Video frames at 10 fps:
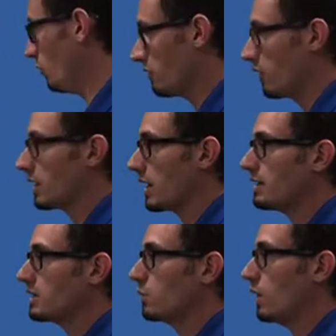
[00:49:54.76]
only got
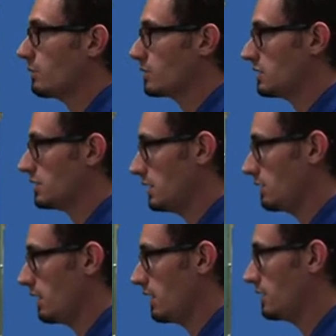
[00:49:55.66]
two options here,
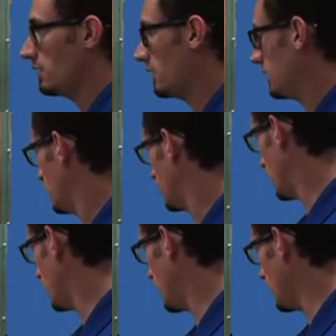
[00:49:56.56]
right? So
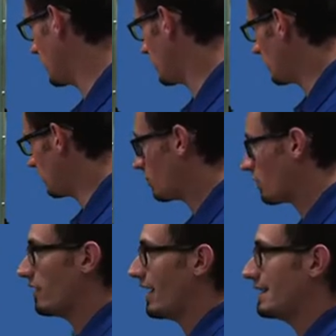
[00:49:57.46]
we either
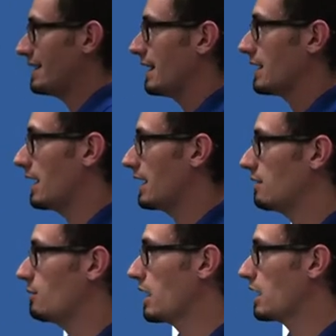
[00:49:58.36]
provide dedicated
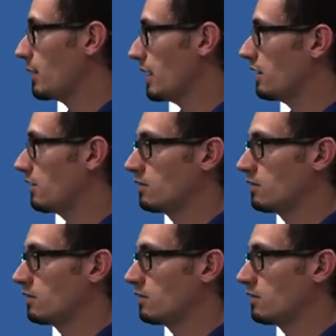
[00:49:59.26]
makeup air